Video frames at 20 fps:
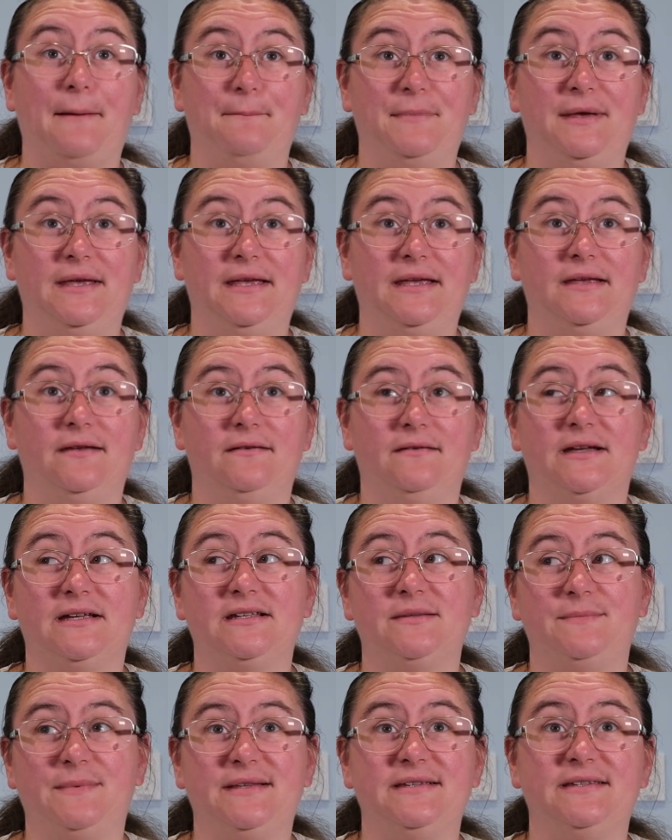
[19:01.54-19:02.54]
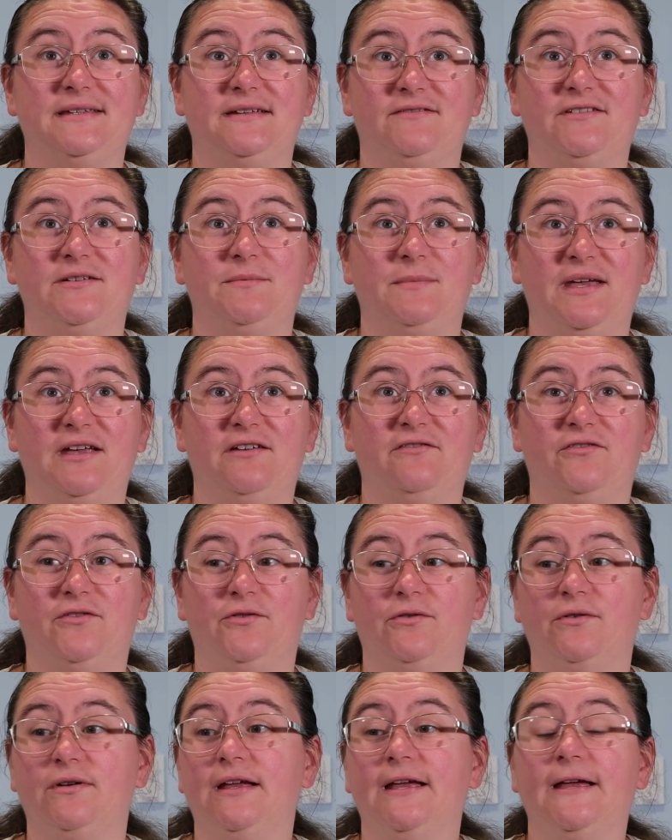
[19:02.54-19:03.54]
be expensive to make
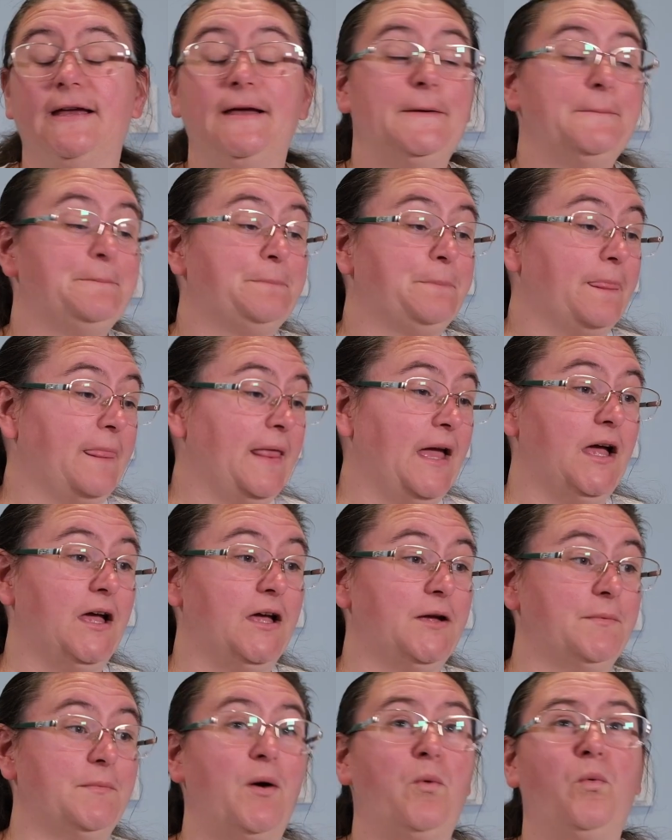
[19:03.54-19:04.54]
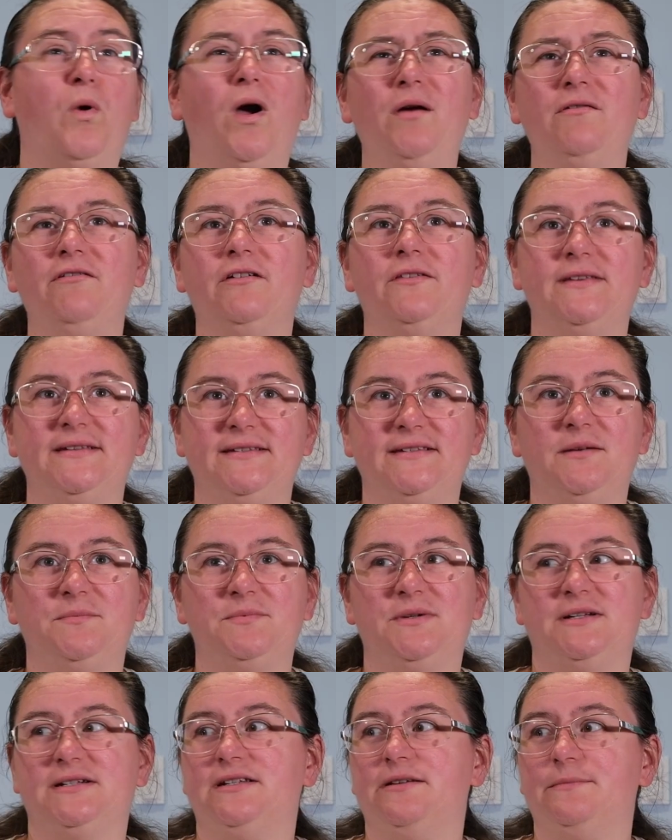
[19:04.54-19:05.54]
for. While we're on the
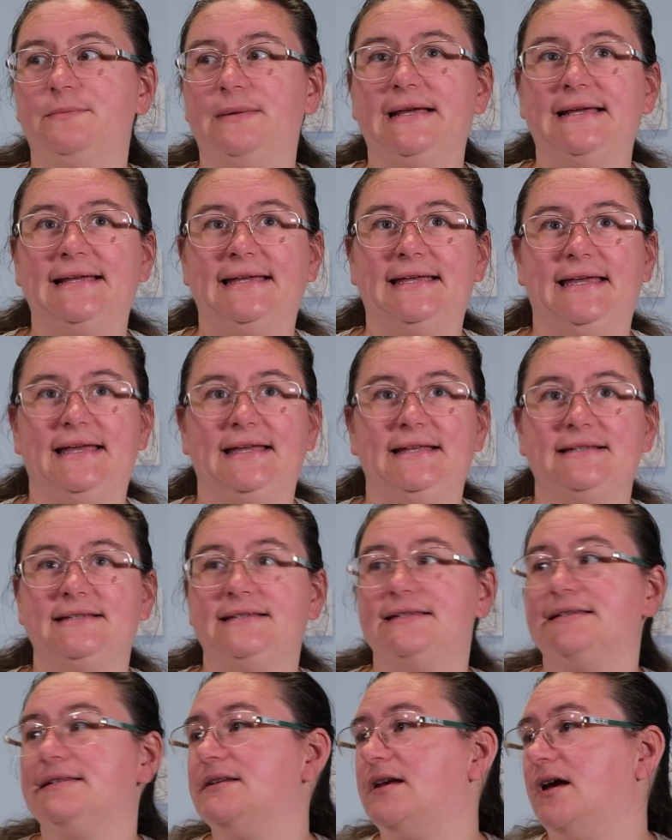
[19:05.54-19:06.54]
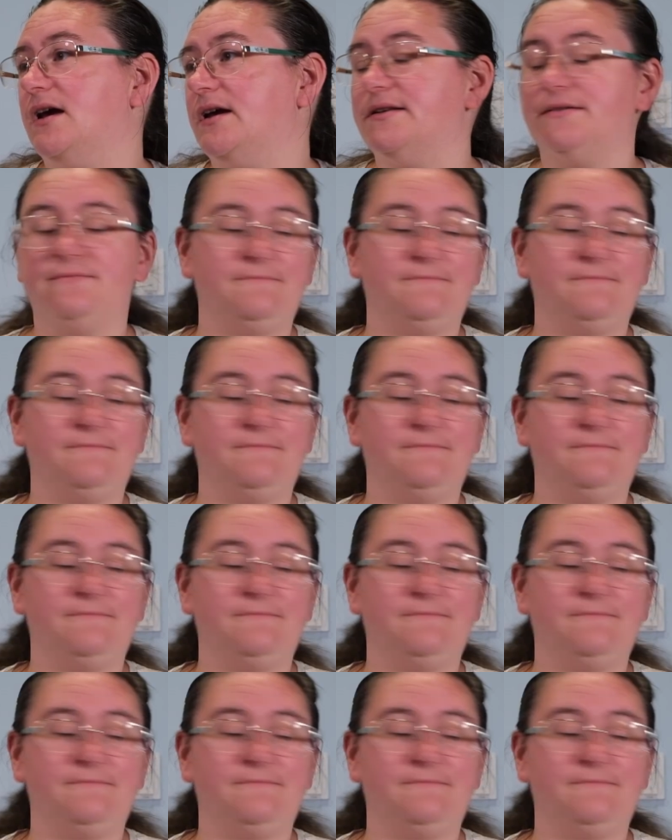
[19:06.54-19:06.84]
subject of blankets, I